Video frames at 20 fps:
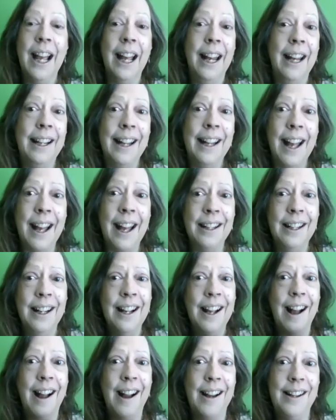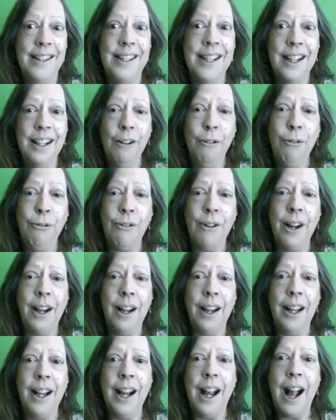And again,
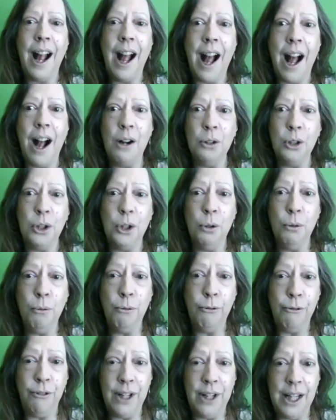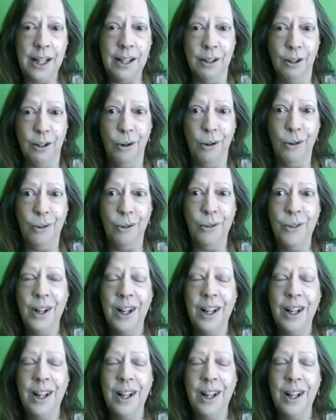identifying how you feel,